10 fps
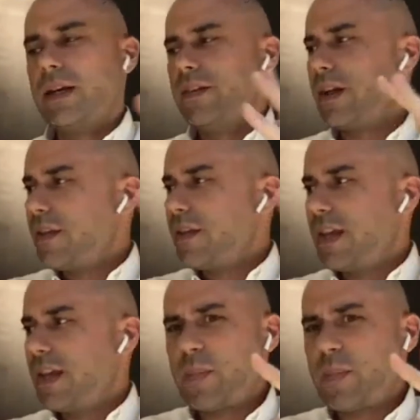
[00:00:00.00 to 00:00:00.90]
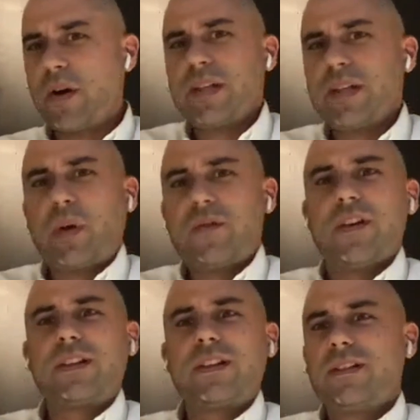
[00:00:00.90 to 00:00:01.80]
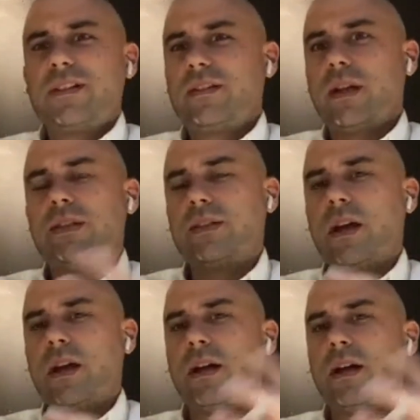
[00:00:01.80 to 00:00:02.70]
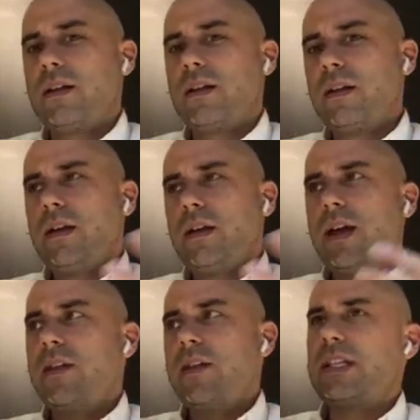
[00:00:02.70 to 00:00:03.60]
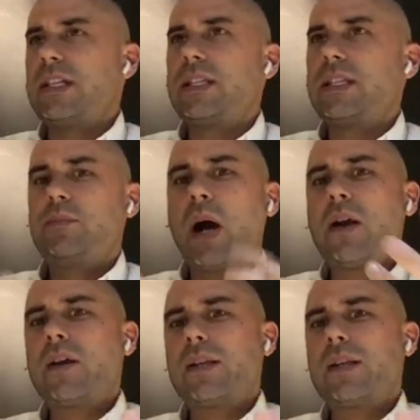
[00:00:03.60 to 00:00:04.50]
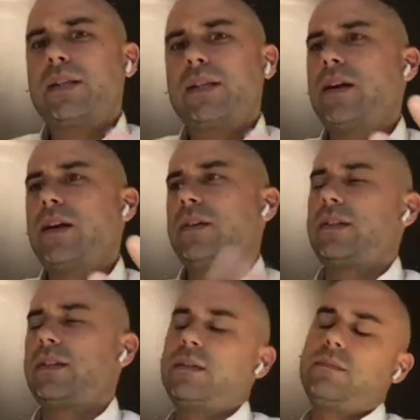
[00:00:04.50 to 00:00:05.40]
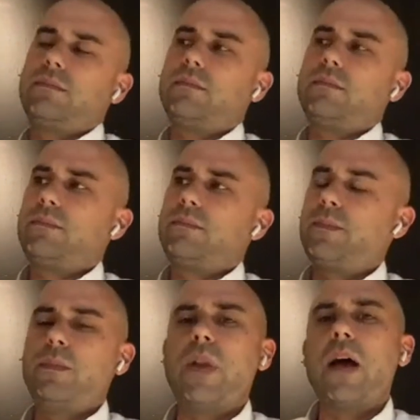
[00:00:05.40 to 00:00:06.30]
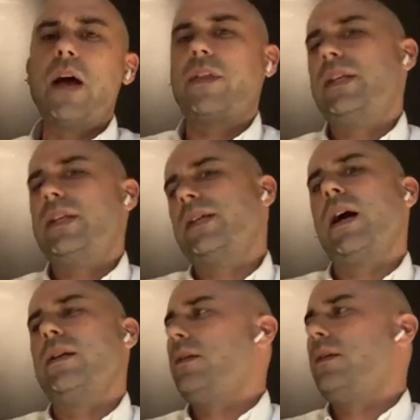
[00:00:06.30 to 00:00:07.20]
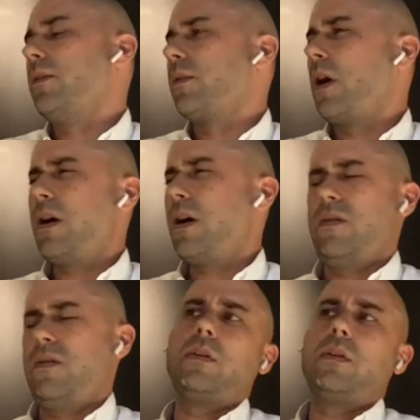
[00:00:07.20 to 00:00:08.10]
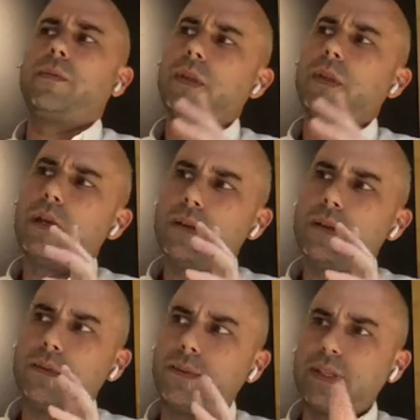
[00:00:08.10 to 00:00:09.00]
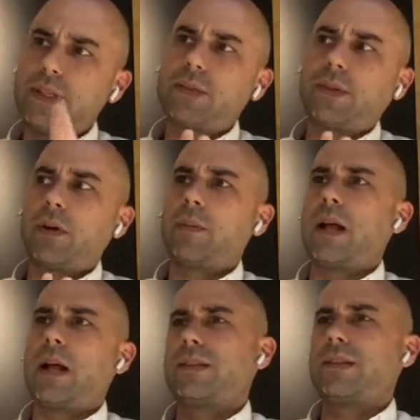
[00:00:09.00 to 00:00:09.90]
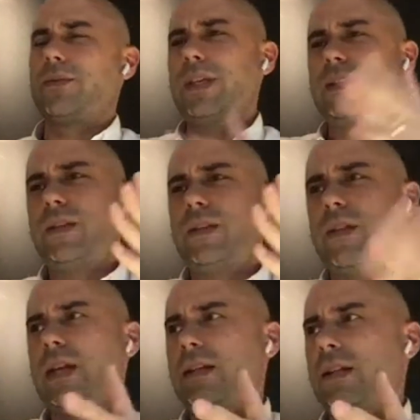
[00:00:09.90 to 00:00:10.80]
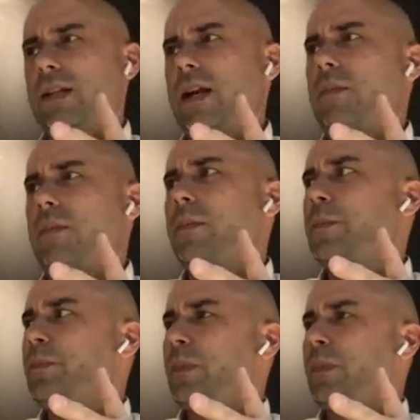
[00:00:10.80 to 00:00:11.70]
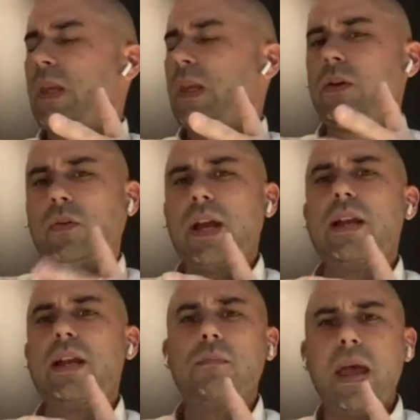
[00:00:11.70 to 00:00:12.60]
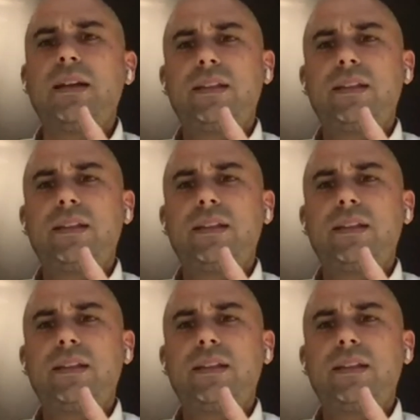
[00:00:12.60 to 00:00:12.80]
then I think that part is perfect. It's, if it's inspiring the designers to nail the design, you know, oh, well, this is what they're all about. So these things that I'm creating make